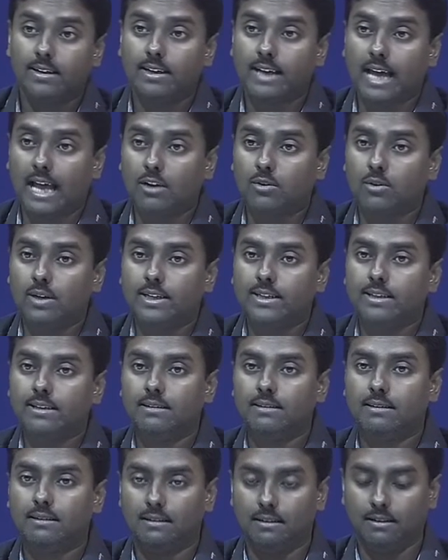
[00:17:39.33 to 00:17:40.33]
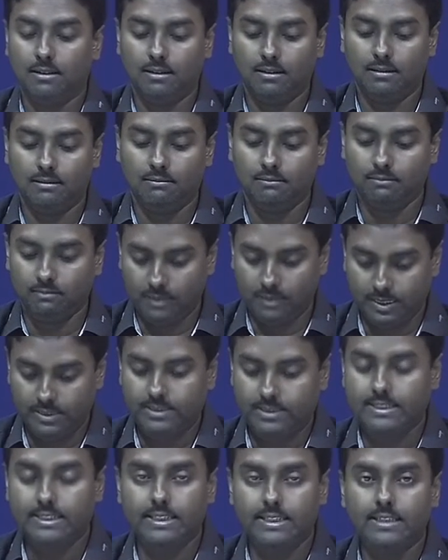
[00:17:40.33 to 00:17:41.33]
calculating means
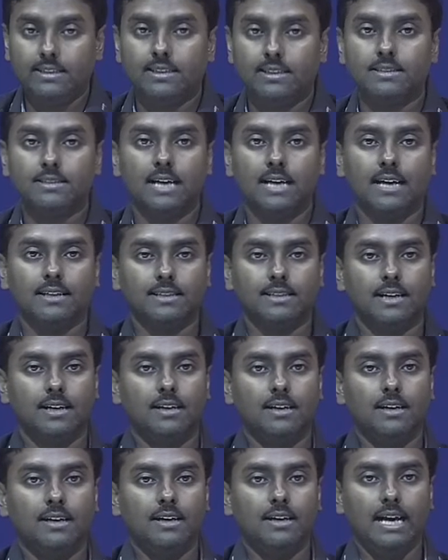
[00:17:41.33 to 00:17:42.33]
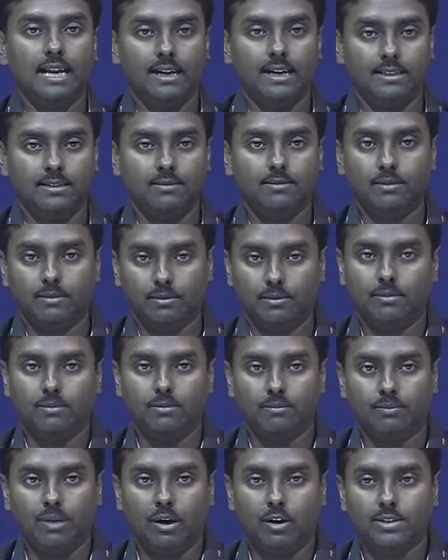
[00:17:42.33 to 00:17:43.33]
treating this as a energy
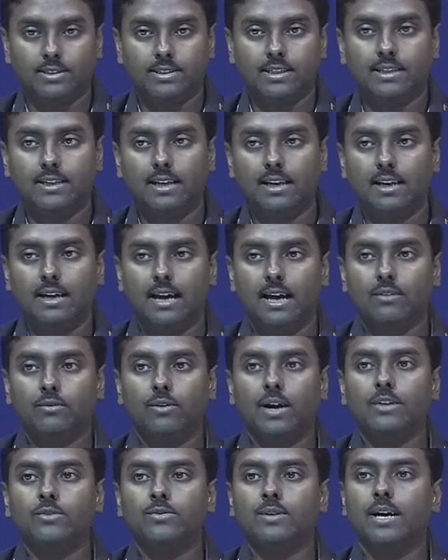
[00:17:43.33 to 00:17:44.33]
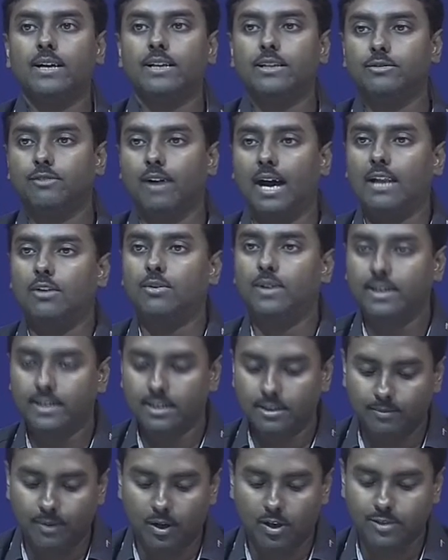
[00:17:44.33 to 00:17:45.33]
power signal, and why we are
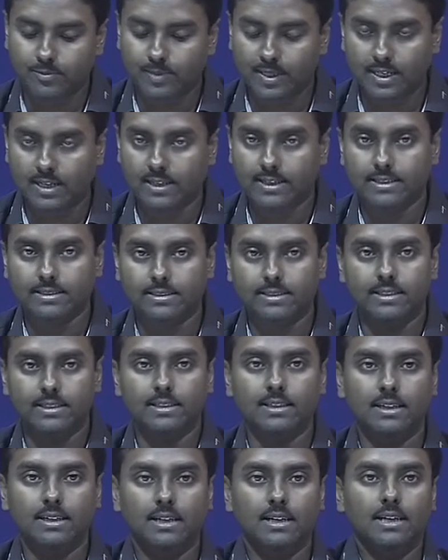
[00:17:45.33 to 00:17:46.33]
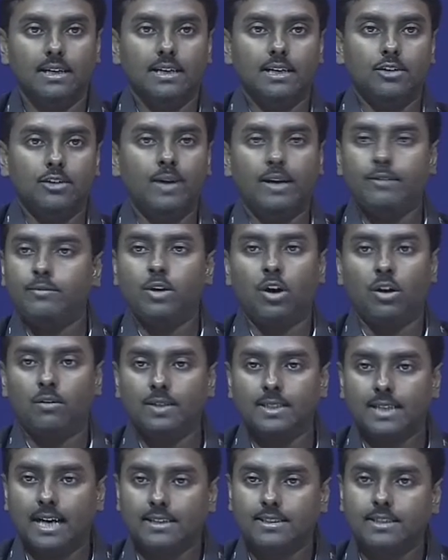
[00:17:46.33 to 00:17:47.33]
evaluating power spectral density. You might be
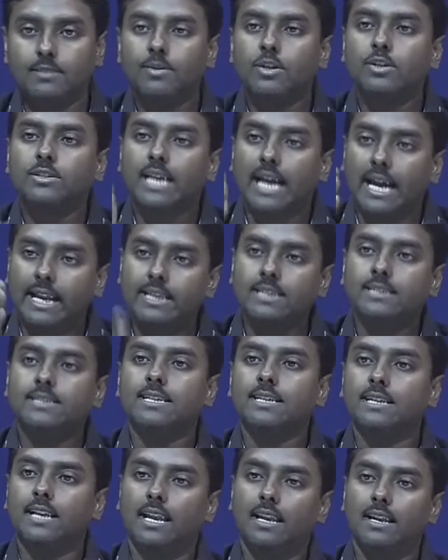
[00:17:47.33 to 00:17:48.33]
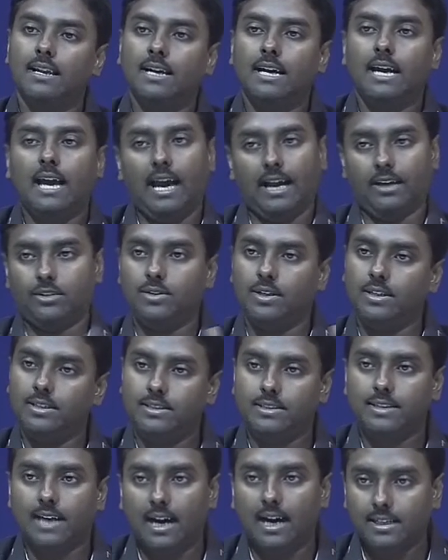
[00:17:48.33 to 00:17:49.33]
always asking, because any signal actually
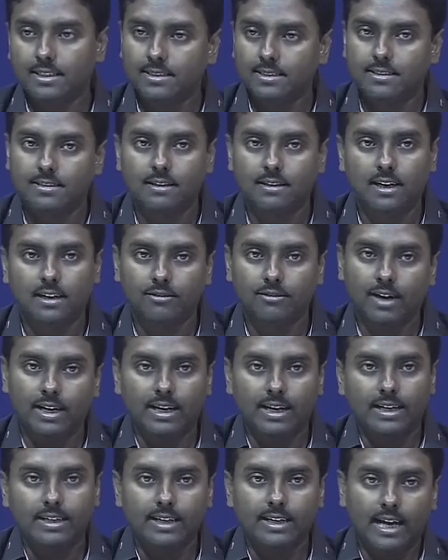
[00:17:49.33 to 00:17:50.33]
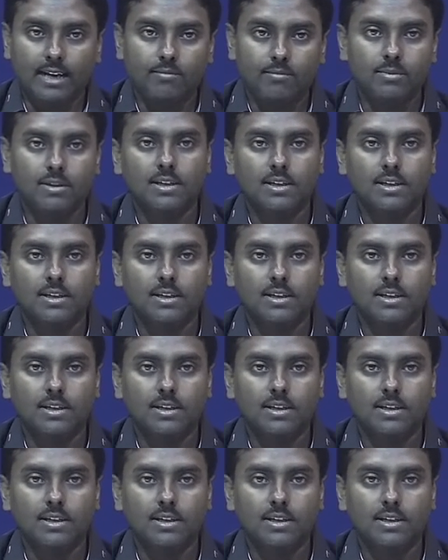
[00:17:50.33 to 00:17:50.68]
starts at a finite time